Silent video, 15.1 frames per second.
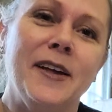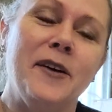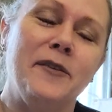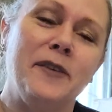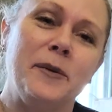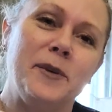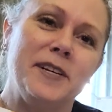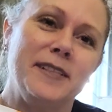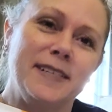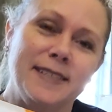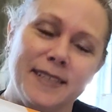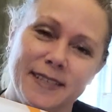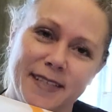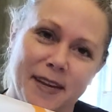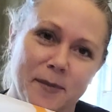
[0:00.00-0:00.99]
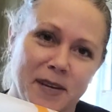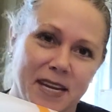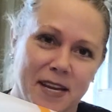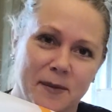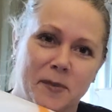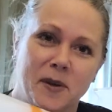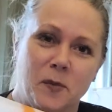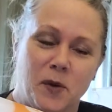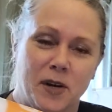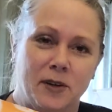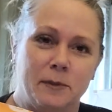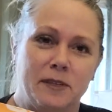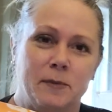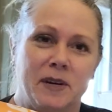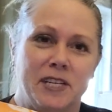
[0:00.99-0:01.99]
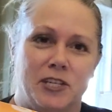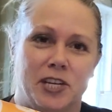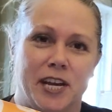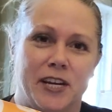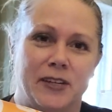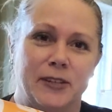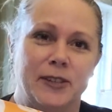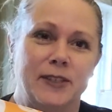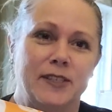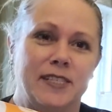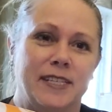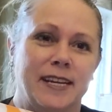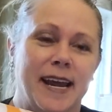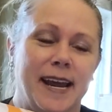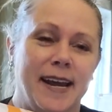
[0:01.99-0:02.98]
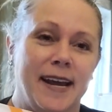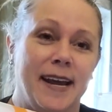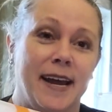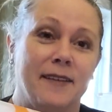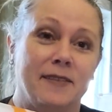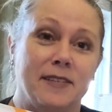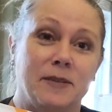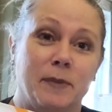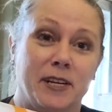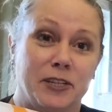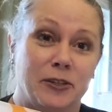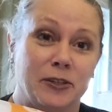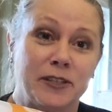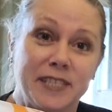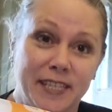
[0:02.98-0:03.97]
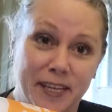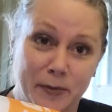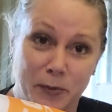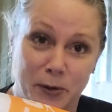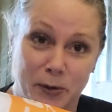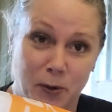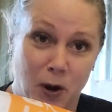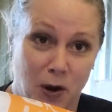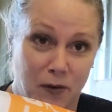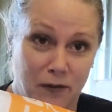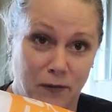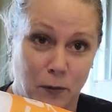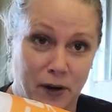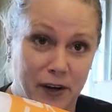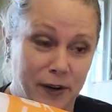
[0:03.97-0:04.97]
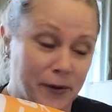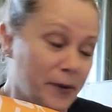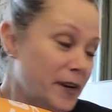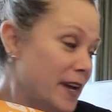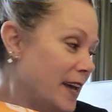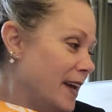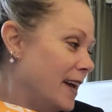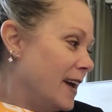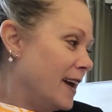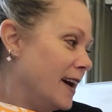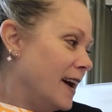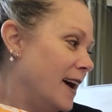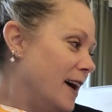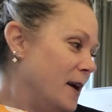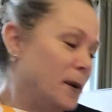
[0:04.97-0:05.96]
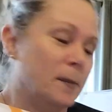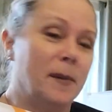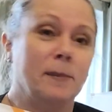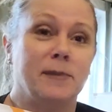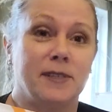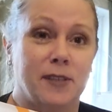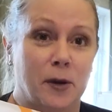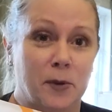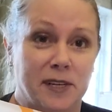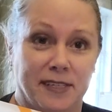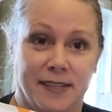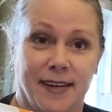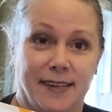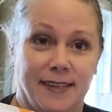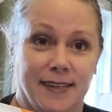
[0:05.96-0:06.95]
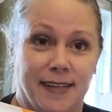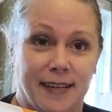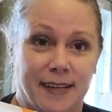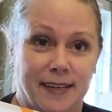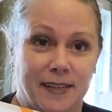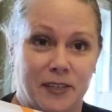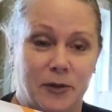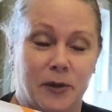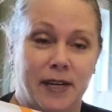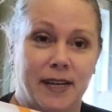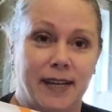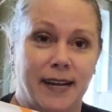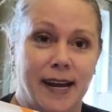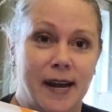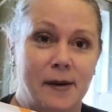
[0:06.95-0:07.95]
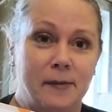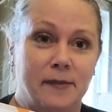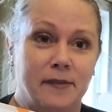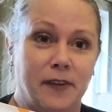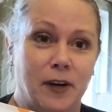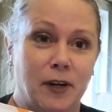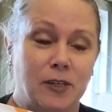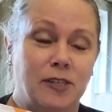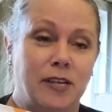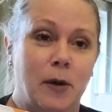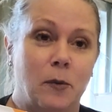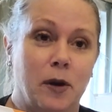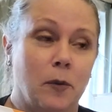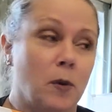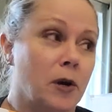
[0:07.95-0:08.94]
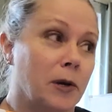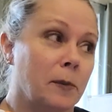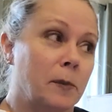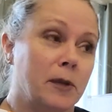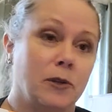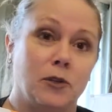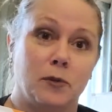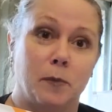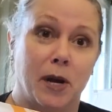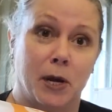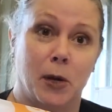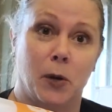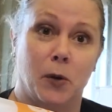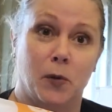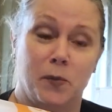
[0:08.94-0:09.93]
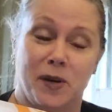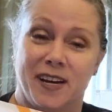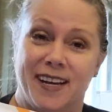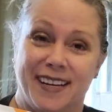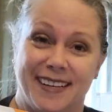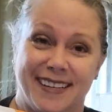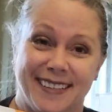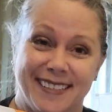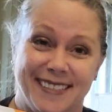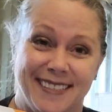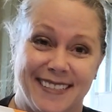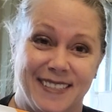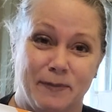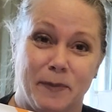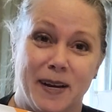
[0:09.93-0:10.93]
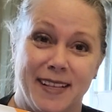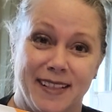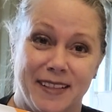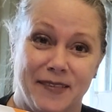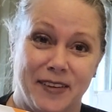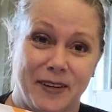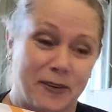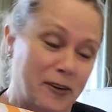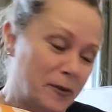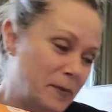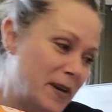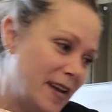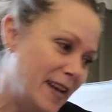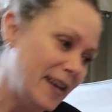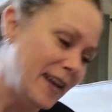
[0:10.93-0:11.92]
Hello everyone, this is Kimmy Kim and welcome to my channel. Today I have a special Temu haul for you. I'm so excited to get into it. First, I want to welcome you to my home. This is my living room.